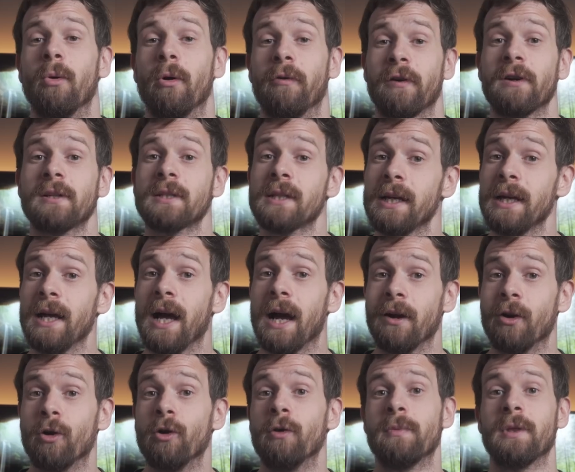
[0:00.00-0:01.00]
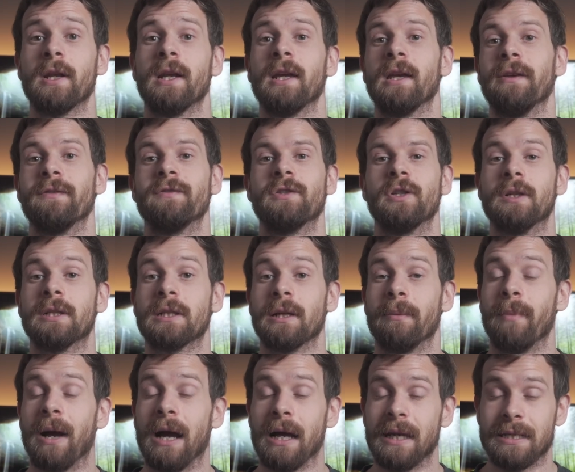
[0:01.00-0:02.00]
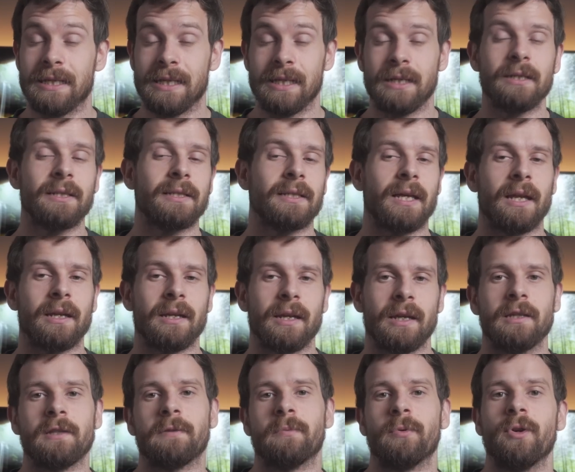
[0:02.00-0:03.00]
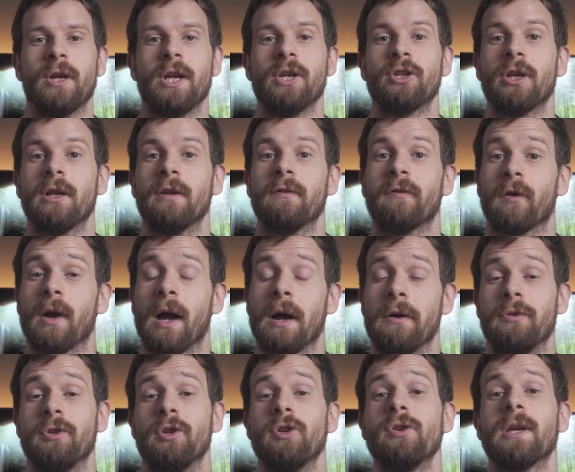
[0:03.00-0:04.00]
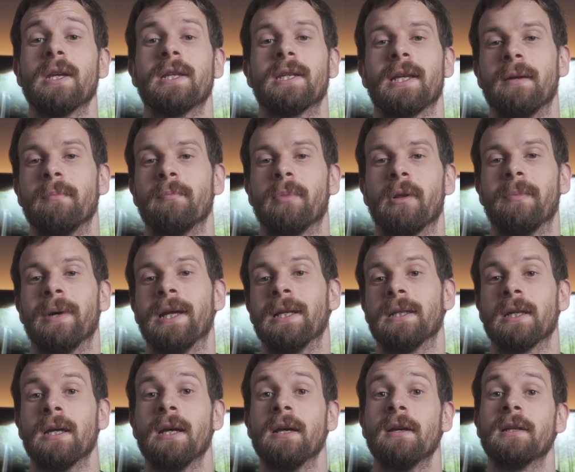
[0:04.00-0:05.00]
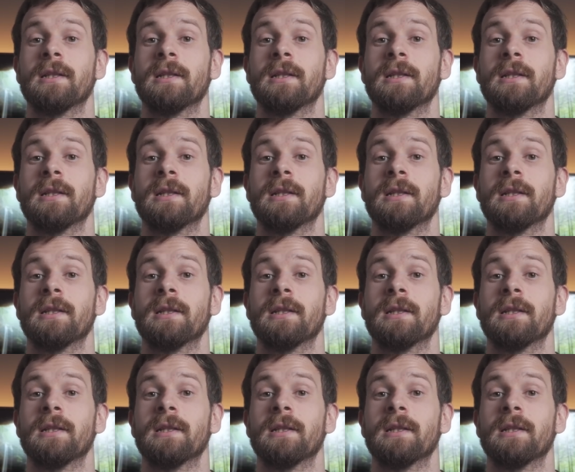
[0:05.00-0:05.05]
Well, firstly, I hope that it gives you some ideas and inspiration for how you could implement